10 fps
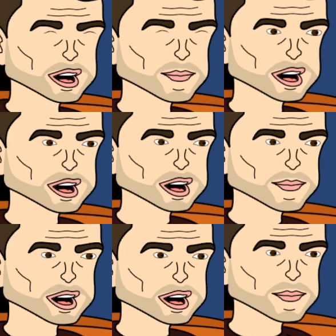
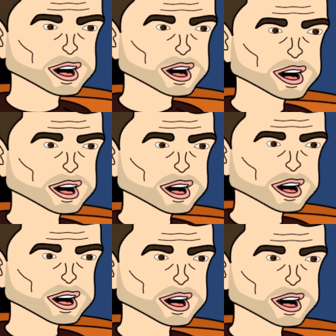Skillshares and watch Chase
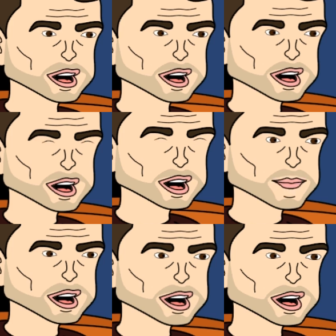Jarvis and listen to
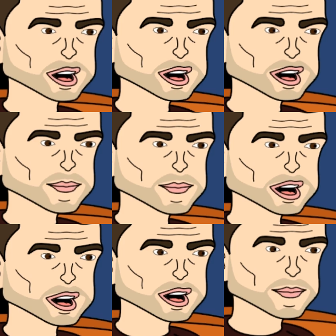Ferris
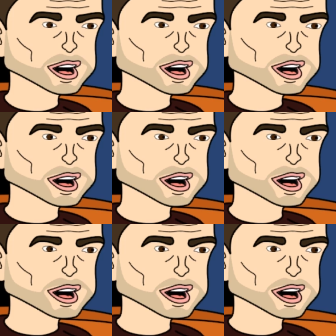and